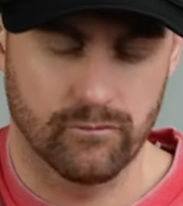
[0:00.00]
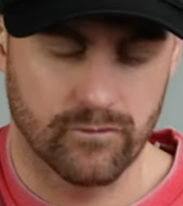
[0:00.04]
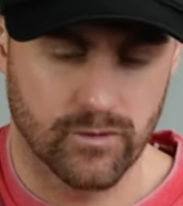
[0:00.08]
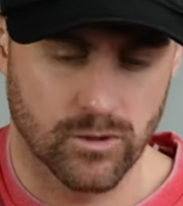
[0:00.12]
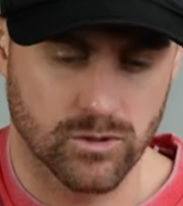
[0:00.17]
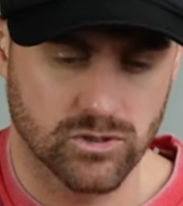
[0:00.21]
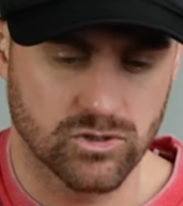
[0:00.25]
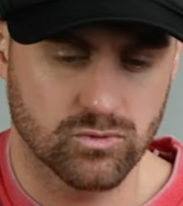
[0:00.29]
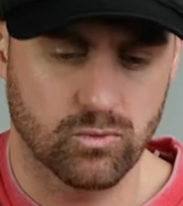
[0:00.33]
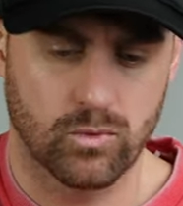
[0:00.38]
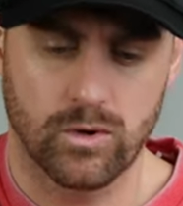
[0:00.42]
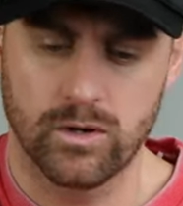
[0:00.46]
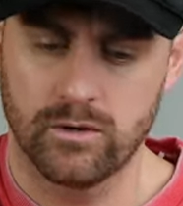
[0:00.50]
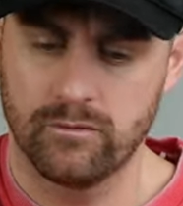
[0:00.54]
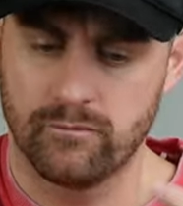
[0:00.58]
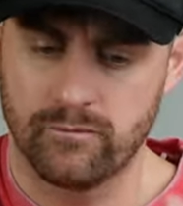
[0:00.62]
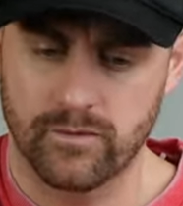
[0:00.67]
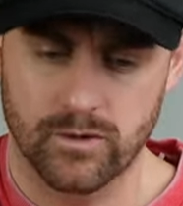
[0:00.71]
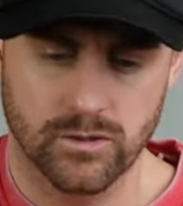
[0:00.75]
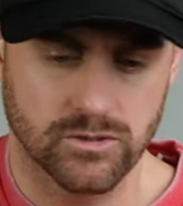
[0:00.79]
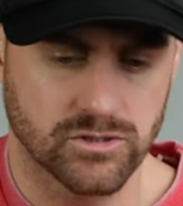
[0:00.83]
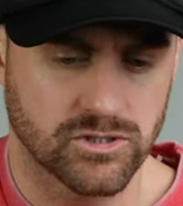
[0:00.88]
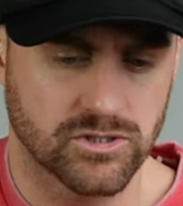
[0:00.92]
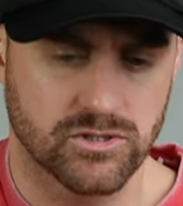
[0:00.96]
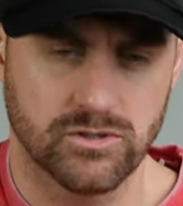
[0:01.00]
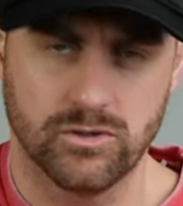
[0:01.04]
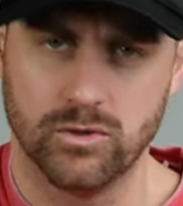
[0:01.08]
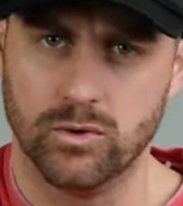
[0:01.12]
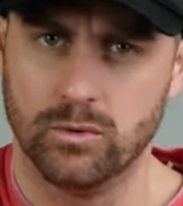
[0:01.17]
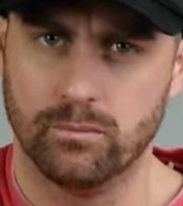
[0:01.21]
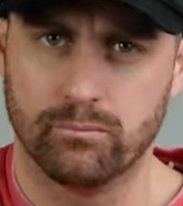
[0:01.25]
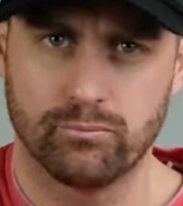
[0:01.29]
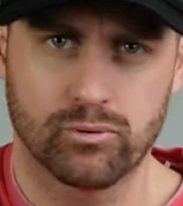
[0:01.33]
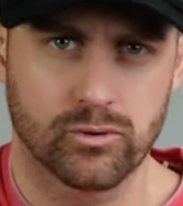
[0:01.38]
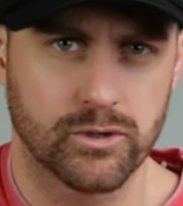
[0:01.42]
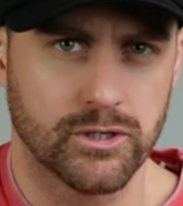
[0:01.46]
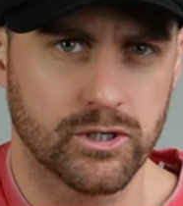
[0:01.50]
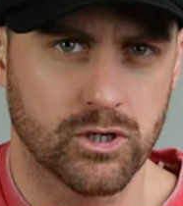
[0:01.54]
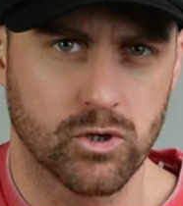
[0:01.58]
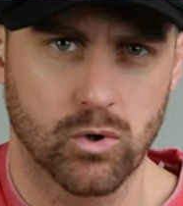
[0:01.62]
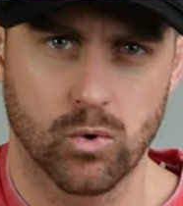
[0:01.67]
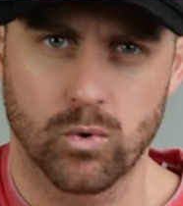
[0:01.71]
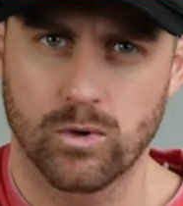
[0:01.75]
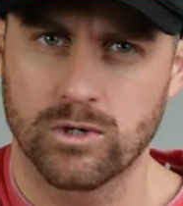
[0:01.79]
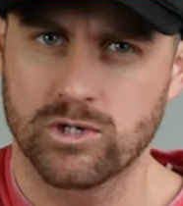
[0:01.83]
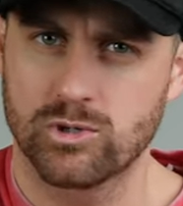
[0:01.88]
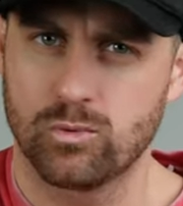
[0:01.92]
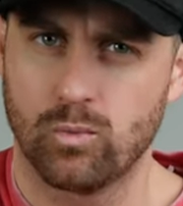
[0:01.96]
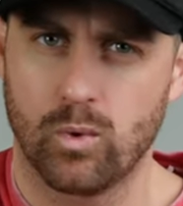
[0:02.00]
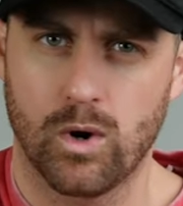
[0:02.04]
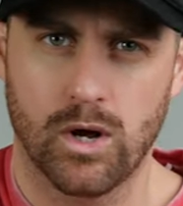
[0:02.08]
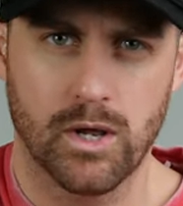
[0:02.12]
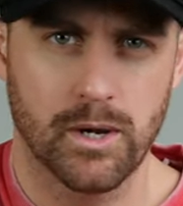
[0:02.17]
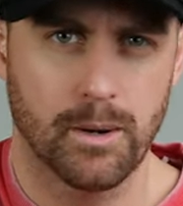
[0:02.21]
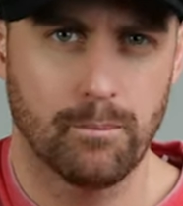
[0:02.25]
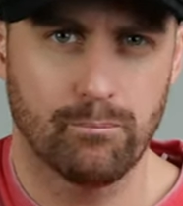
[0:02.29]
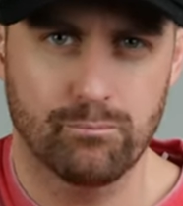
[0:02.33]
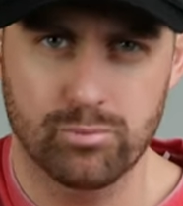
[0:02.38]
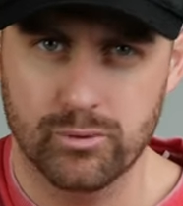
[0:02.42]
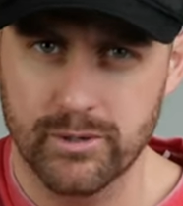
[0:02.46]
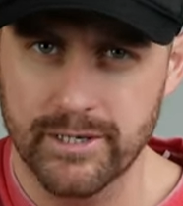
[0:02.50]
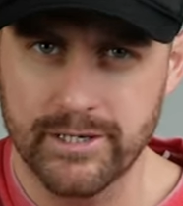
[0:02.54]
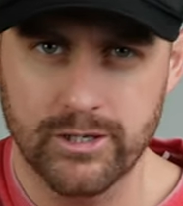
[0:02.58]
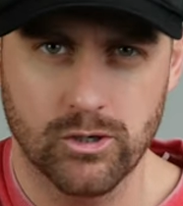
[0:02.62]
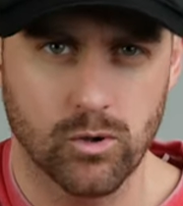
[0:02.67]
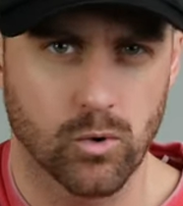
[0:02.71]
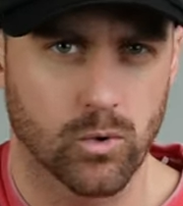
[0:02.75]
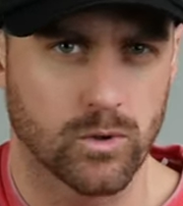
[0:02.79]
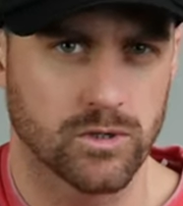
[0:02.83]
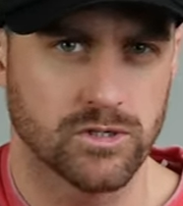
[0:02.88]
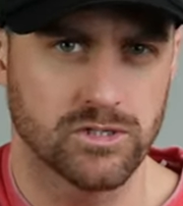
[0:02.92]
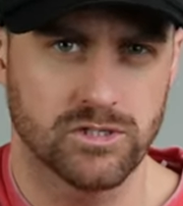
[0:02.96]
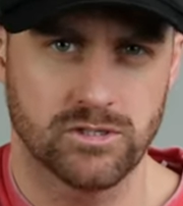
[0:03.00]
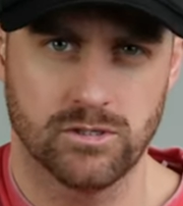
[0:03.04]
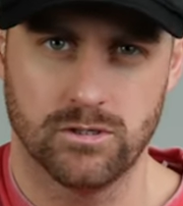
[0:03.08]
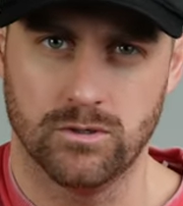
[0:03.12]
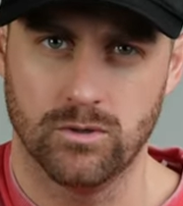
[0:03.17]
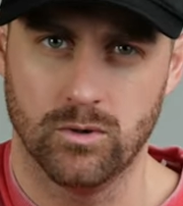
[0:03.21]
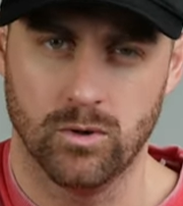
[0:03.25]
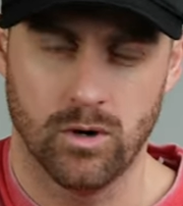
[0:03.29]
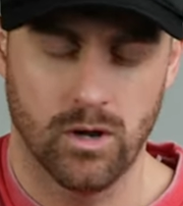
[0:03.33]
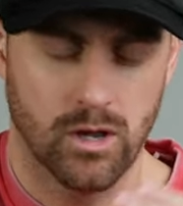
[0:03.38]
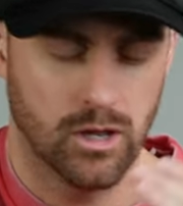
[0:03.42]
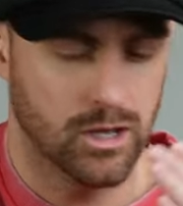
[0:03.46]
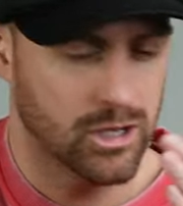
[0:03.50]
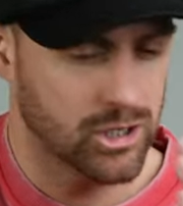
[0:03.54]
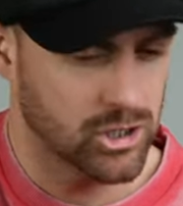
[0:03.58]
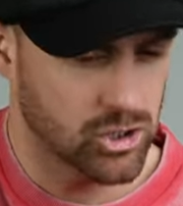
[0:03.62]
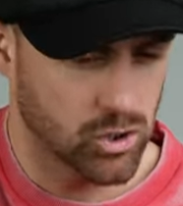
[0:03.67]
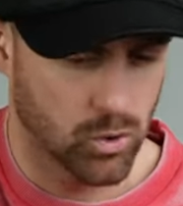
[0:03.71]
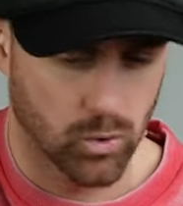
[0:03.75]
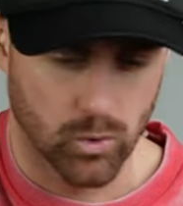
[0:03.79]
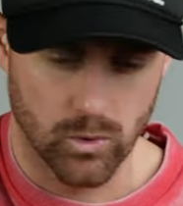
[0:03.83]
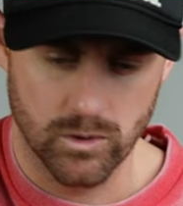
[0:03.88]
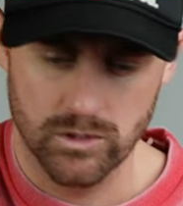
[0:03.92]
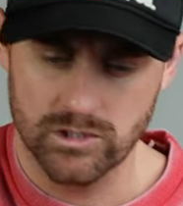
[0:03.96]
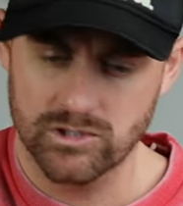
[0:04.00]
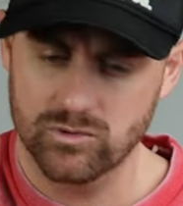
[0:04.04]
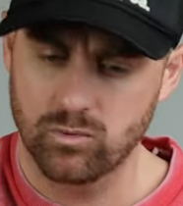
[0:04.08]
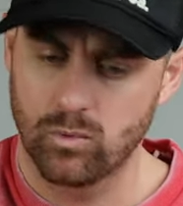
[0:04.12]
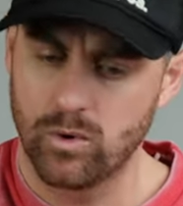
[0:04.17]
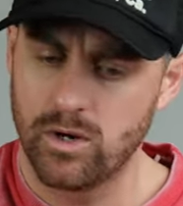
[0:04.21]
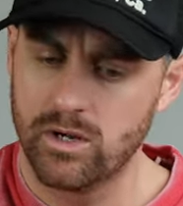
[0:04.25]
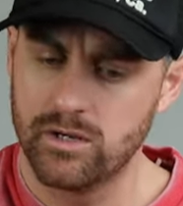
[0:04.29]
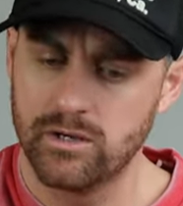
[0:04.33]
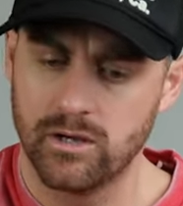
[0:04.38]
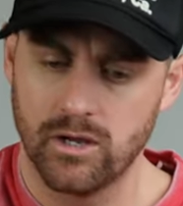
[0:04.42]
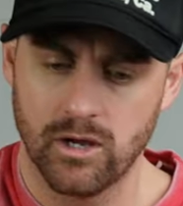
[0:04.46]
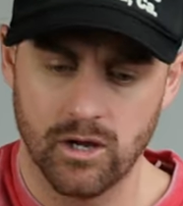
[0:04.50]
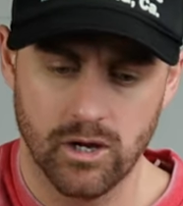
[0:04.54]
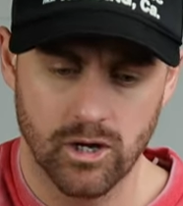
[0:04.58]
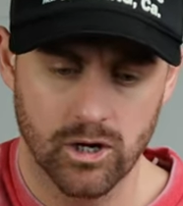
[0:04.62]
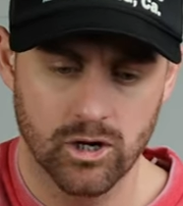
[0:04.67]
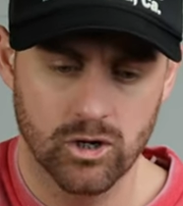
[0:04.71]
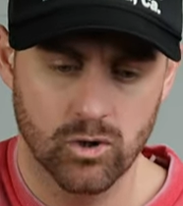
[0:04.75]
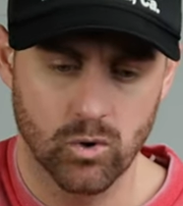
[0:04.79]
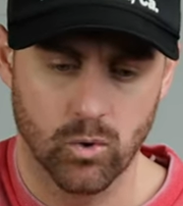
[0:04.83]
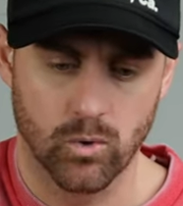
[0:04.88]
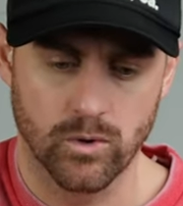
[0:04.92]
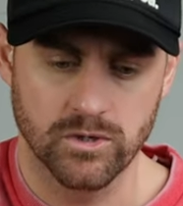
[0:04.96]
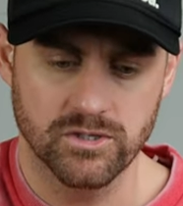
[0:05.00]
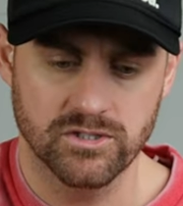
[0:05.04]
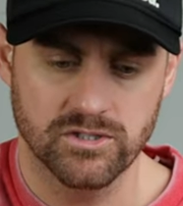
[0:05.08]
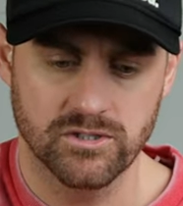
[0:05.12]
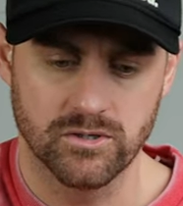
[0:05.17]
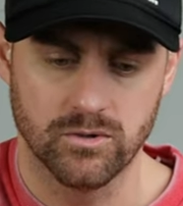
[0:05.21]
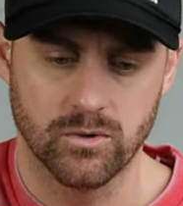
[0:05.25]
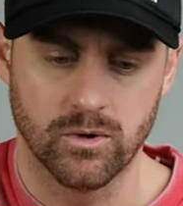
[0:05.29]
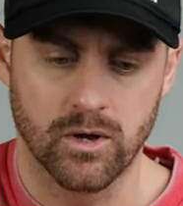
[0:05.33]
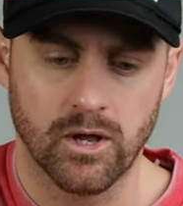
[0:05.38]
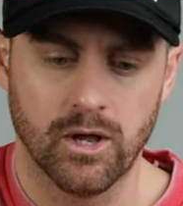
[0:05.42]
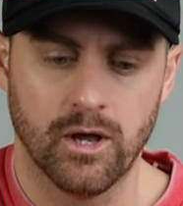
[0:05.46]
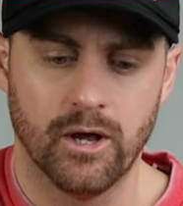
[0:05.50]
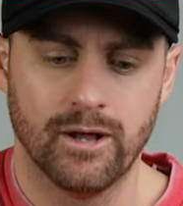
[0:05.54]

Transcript: Verse 1, verse 2, pre-chorus 1, pre-chorus 2, chorus 1, chorus 2.